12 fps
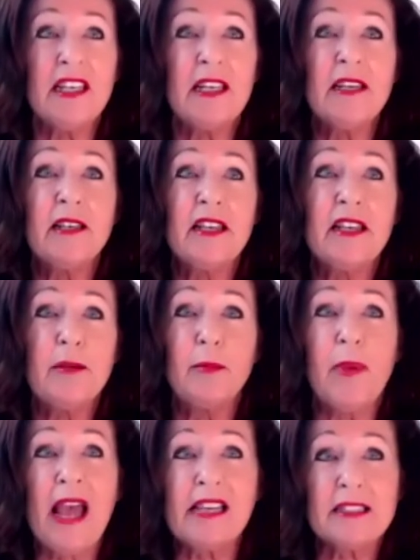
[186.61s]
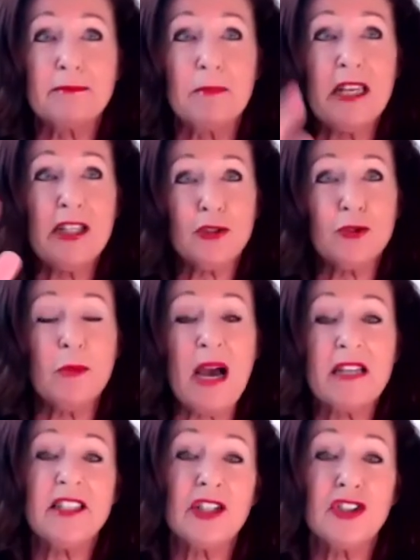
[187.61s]
He, he passed me to
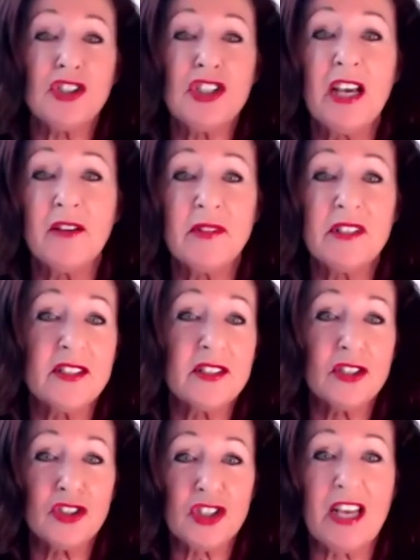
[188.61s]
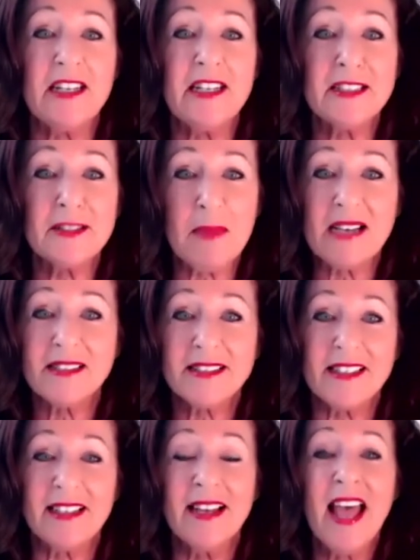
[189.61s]
Mantak Chia. This is a Chinese
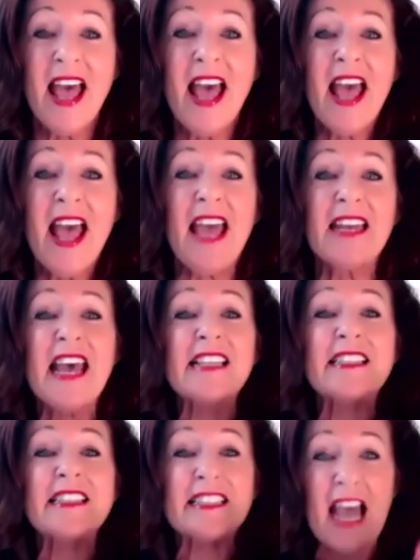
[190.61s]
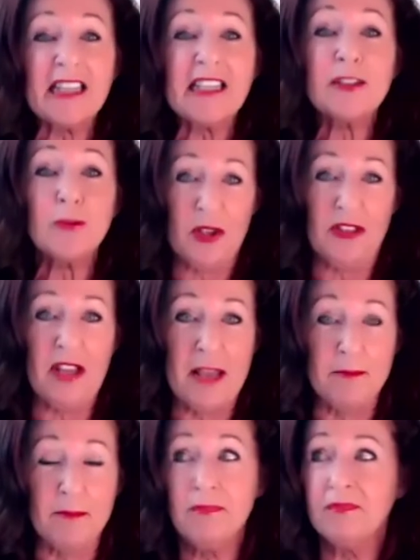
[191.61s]
master. And I studied with
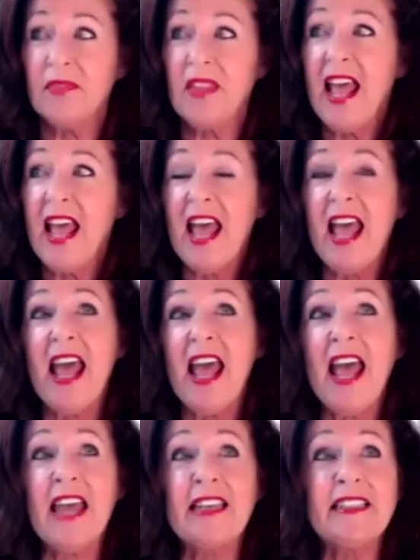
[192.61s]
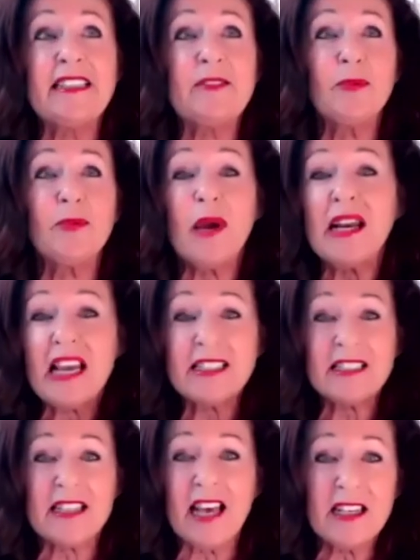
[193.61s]
him. And when I
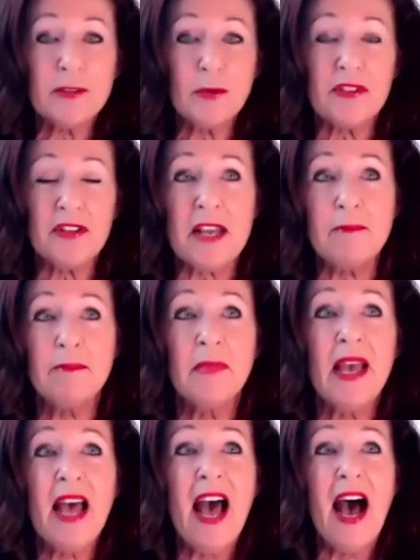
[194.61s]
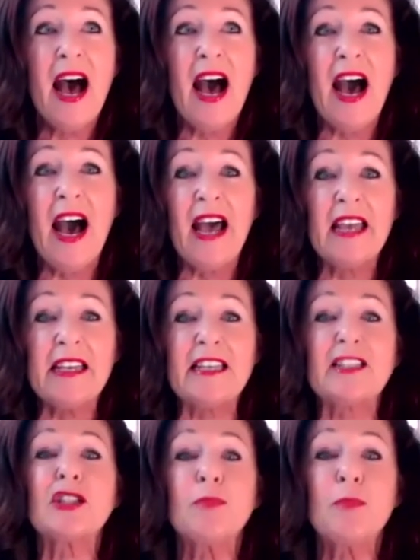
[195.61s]
studied with him, I
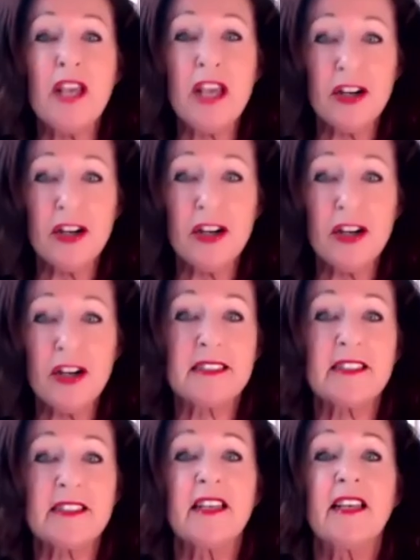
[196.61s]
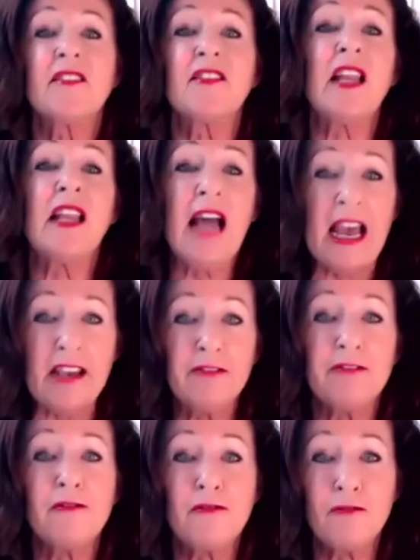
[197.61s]
experienced the
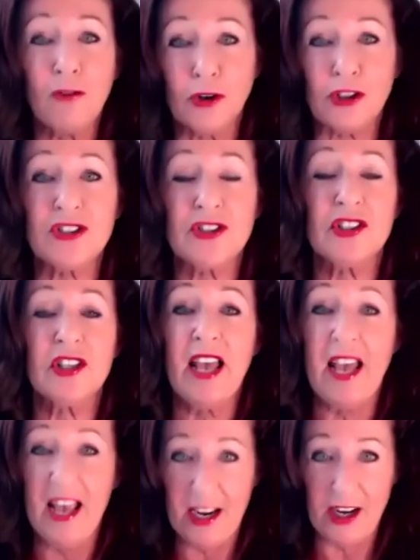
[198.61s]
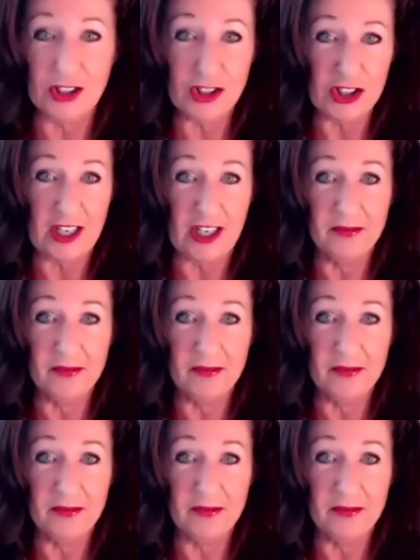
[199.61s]
life force energy.